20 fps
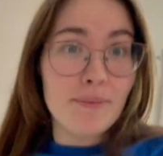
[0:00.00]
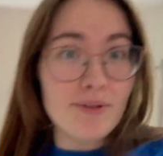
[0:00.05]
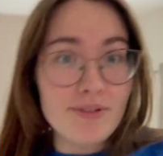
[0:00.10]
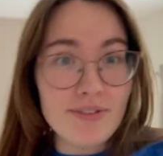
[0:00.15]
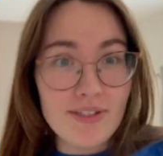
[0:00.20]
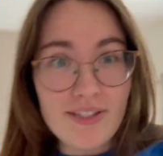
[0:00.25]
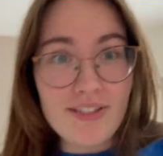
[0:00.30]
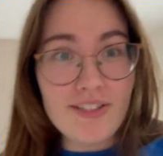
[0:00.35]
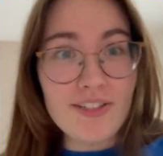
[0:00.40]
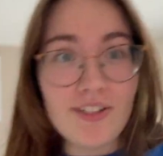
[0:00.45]

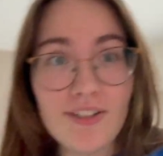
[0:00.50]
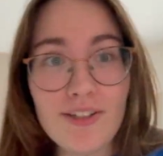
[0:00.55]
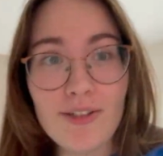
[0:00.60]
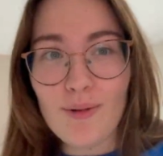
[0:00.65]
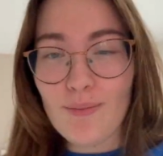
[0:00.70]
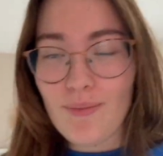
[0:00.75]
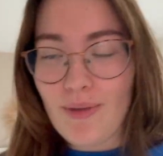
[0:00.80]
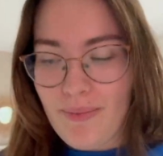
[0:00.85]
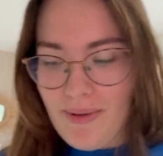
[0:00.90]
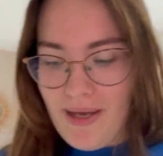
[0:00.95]
also stood
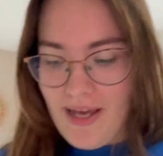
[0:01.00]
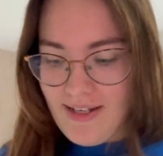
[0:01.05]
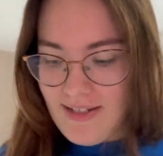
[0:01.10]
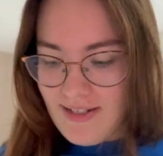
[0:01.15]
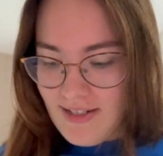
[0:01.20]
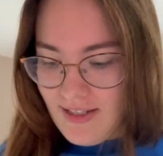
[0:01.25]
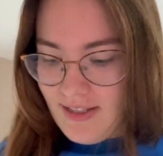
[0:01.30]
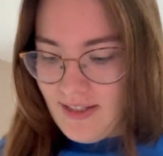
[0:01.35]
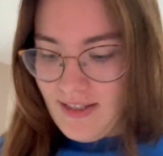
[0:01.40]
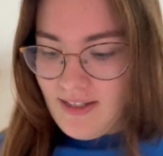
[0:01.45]
on my bed.
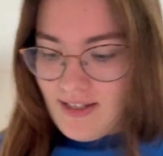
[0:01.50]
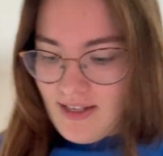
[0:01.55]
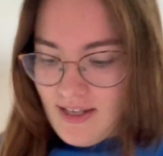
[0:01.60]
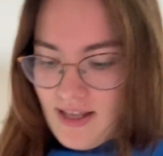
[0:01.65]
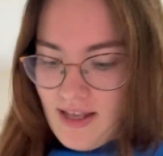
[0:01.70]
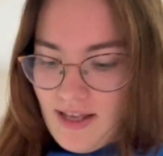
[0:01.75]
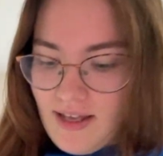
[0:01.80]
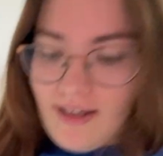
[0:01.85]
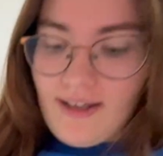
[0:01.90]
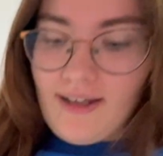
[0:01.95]

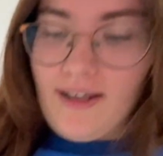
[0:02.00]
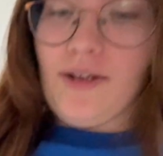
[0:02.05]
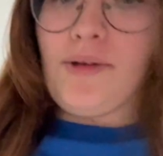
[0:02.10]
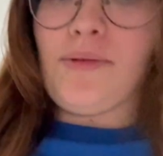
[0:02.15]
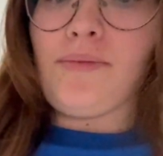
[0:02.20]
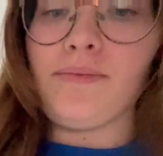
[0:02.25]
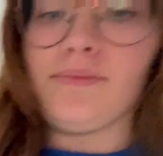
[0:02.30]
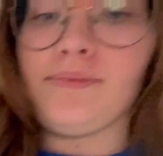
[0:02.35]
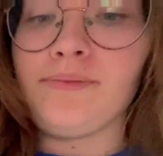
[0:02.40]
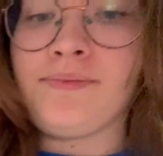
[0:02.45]

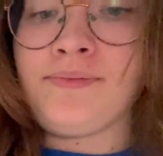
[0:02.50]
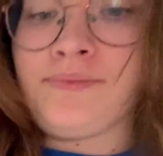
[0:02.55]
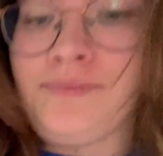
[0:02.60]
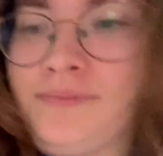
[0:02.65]
Um,